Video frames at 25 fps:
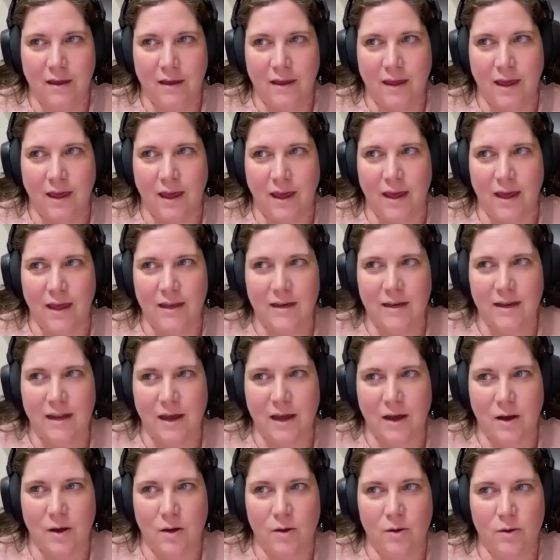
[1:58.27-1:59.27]
Okay,
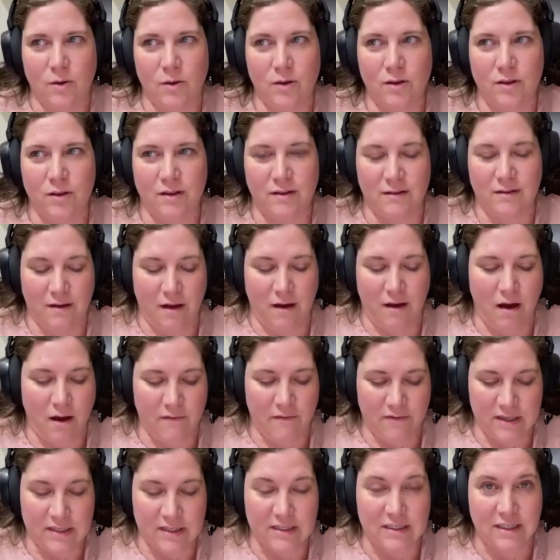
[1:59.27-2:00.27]
now
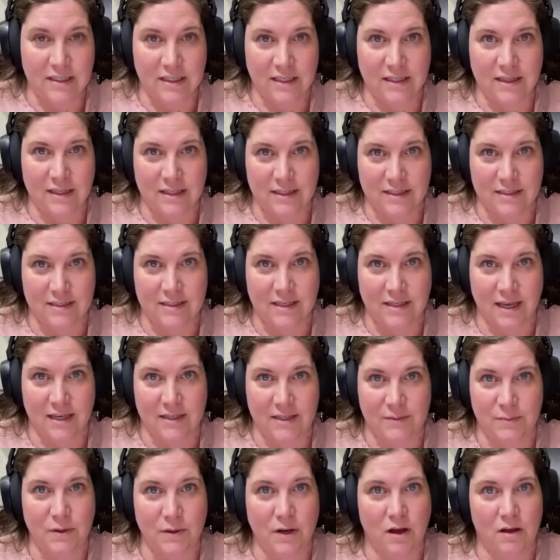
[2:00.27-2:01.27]
obviously this
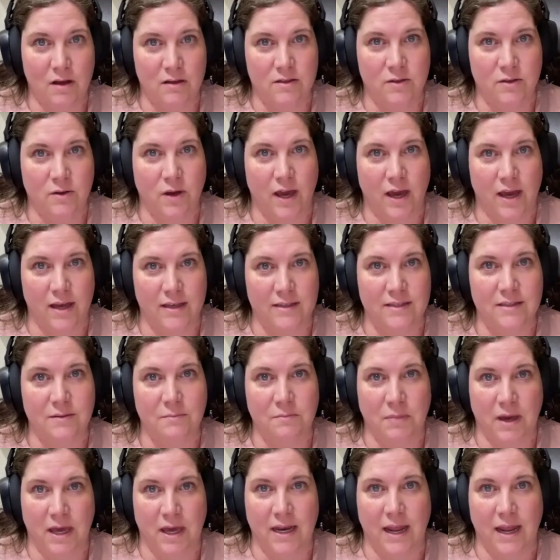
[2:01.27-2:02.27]
husband also has some bad